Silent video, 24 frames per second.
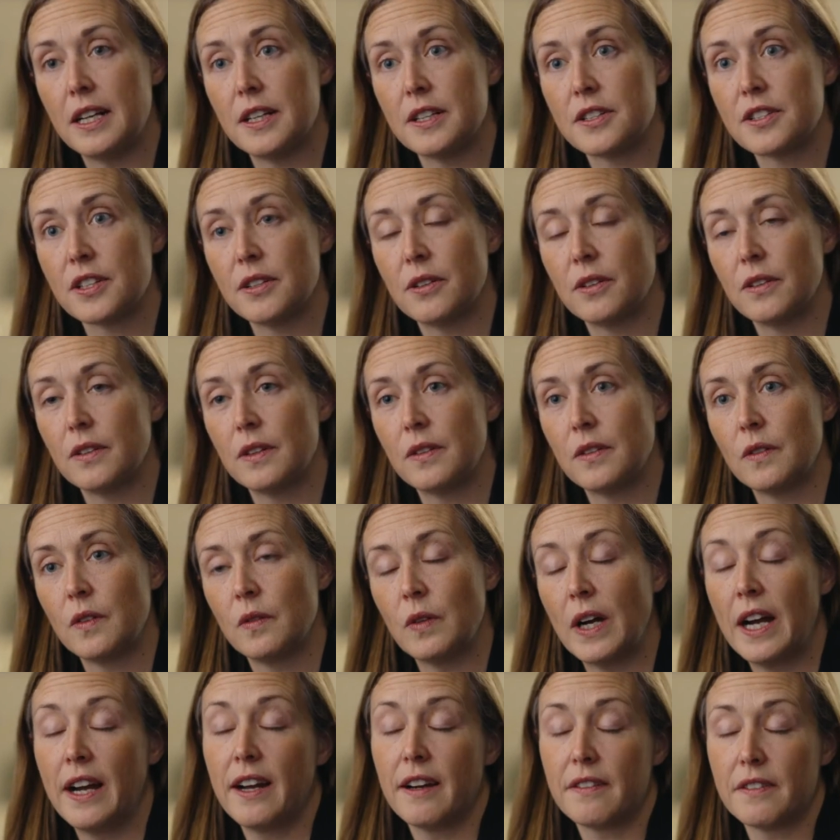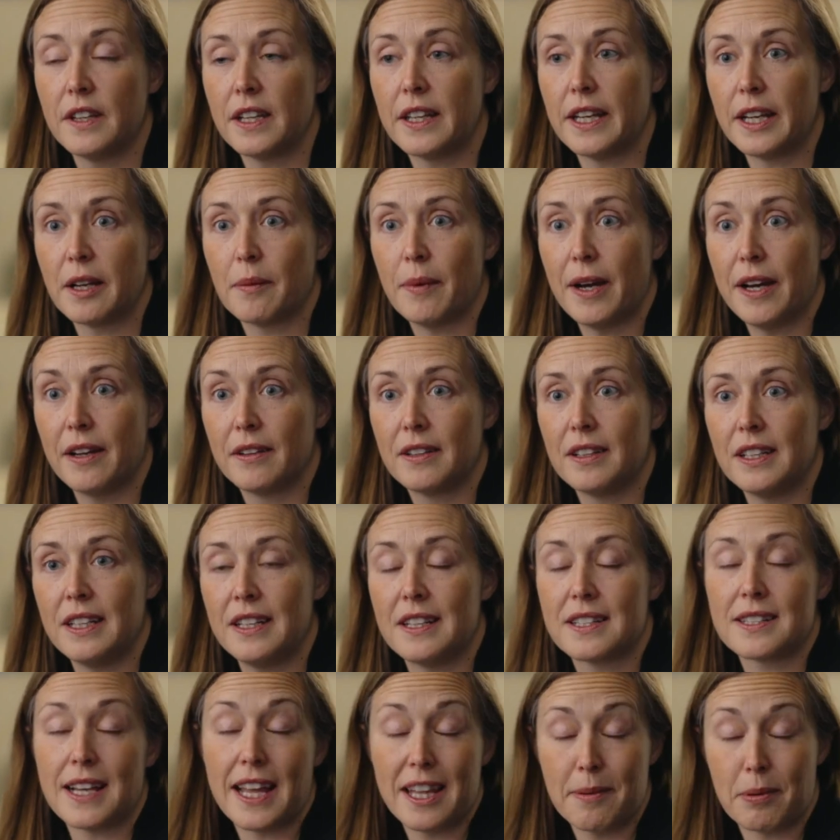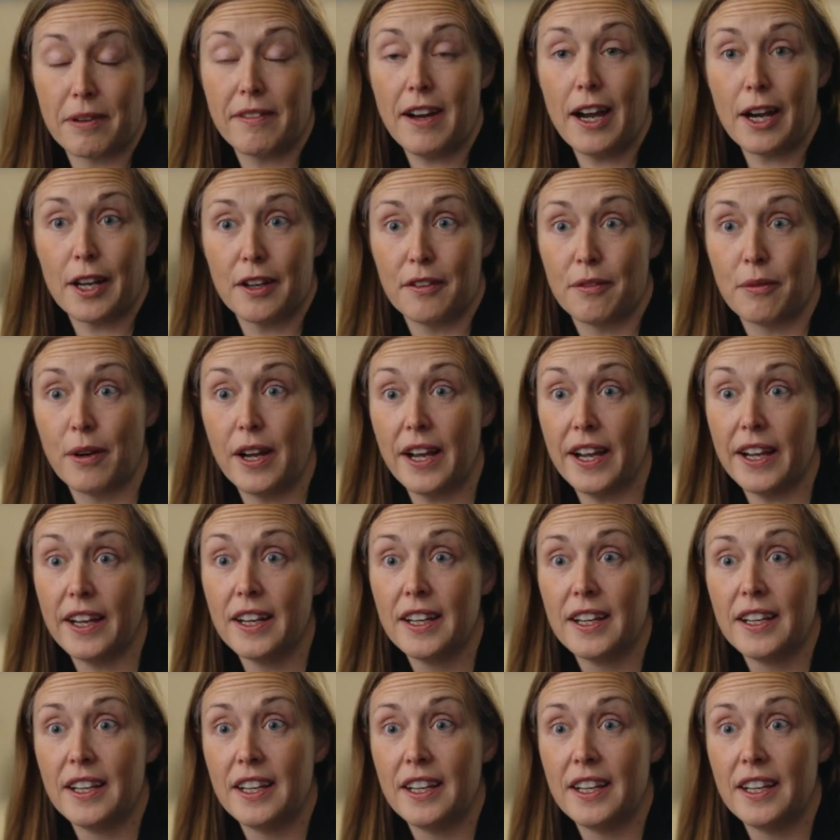So I often think about, in a slightly provocative way,